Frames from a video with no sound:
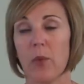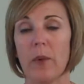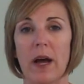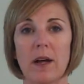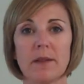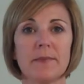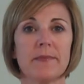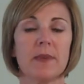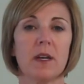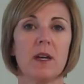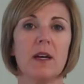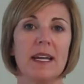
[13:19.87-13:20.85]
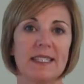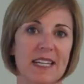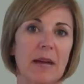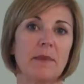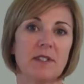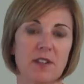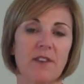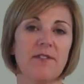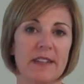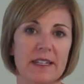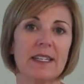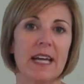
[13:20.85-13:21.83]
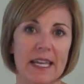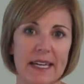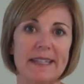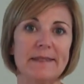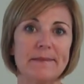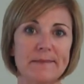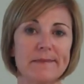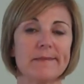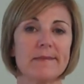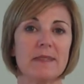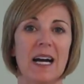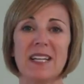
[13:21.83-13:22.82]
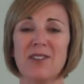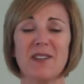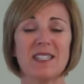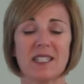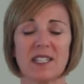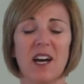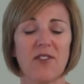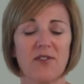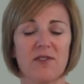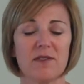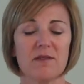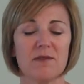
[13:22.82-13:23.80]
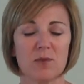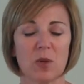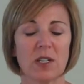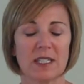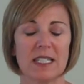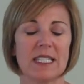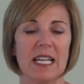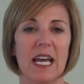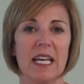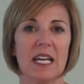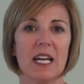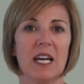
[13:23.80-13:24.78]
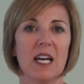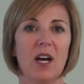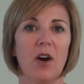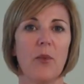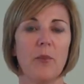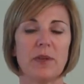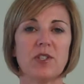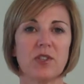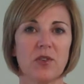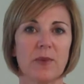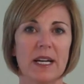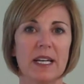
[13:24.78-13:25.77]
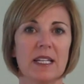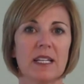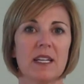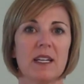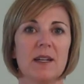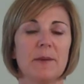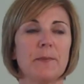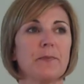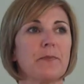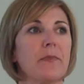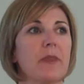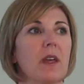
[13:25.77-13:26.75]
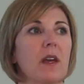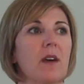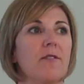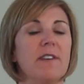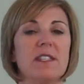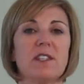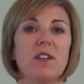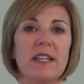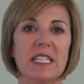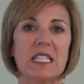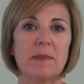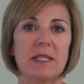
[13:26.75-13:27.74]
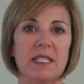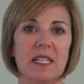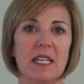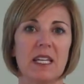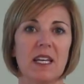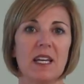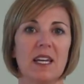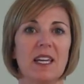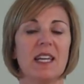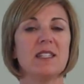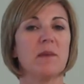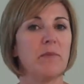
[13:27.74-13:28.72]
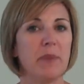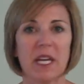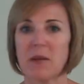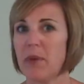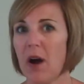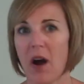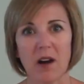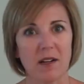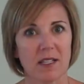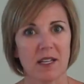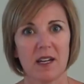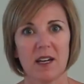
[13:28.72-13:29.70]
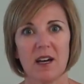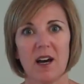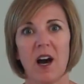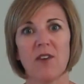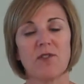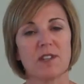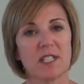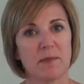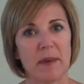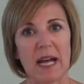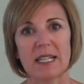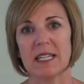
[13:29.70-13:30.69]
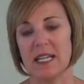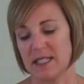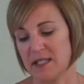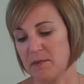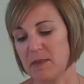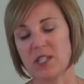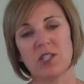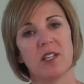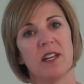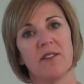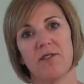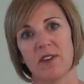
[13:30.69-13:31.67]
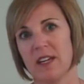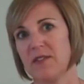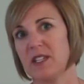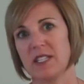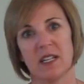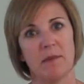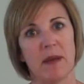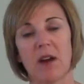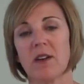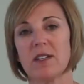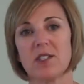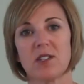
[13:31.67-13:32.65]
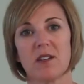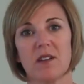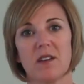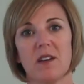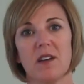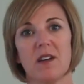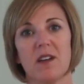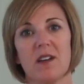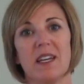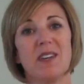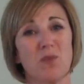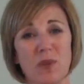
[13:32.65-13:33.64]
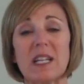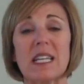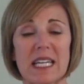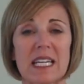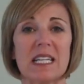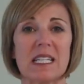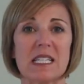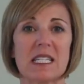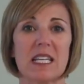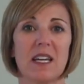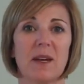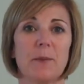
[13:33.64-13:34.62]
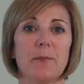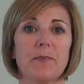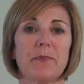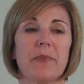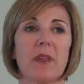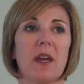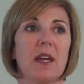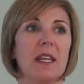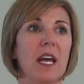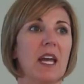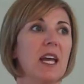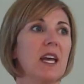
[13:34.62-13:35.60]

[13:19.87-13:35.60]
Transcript: Well, it's time to start feeling like it. I know that's a tough word to say, but you know what? Physical intimacy is a big part of respect and submission and forgiveness in a marriage. It really is. Now,